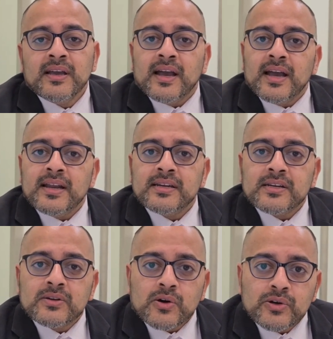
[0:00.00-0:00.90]

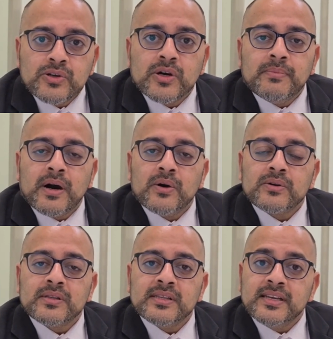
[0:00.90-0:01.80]
and talk to you
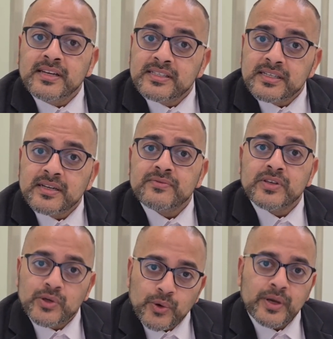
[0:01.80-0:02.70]
about the initiative
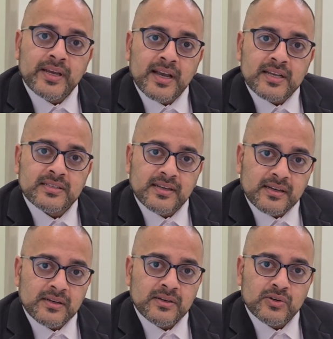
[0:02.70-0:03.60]
the UAE has
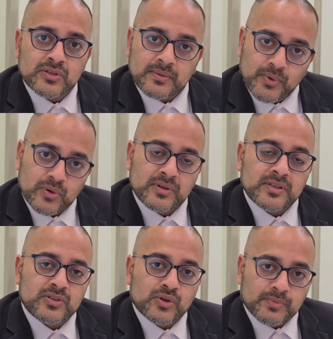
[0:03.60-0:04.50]
taken to support
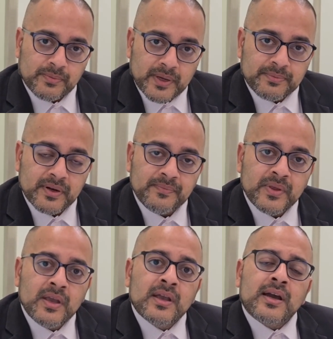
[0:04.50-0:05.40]
this group of people
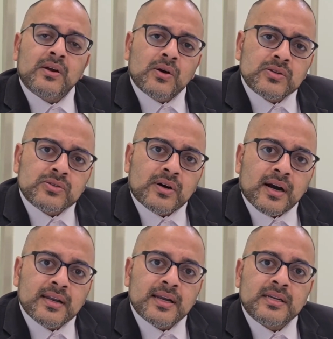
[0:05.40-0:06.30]
and also
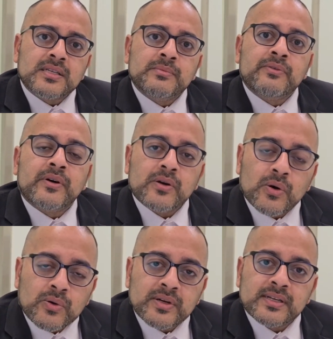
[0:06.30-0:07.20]
highlight some of our
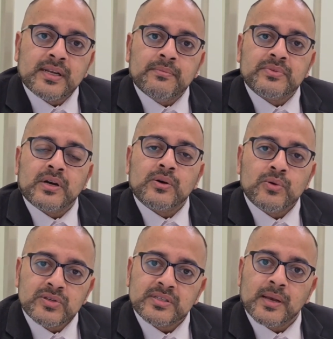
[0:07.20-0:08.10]
own attempts, our
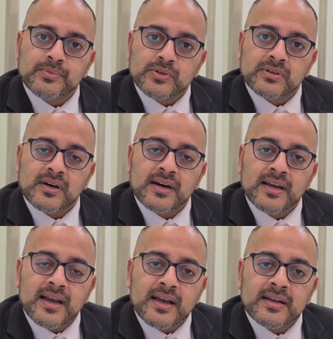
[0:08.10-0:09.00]
own steps to try
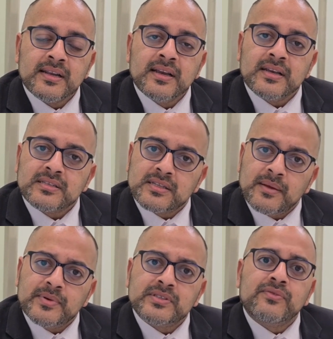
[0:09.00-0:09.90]
and
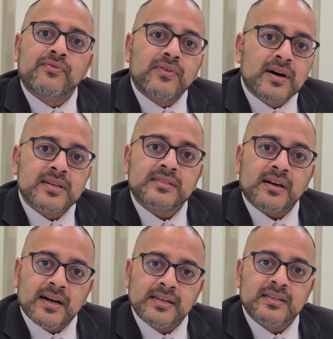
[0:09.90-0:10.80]
establish the first
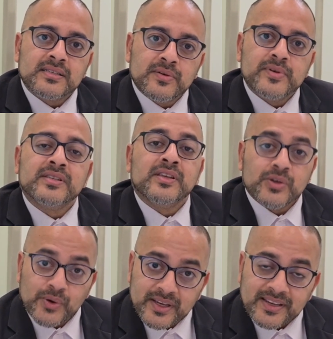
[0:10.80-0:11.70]
ID service in the
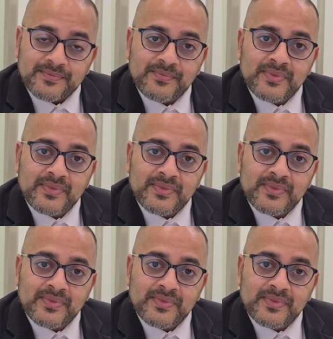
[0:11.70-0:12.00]
UAE.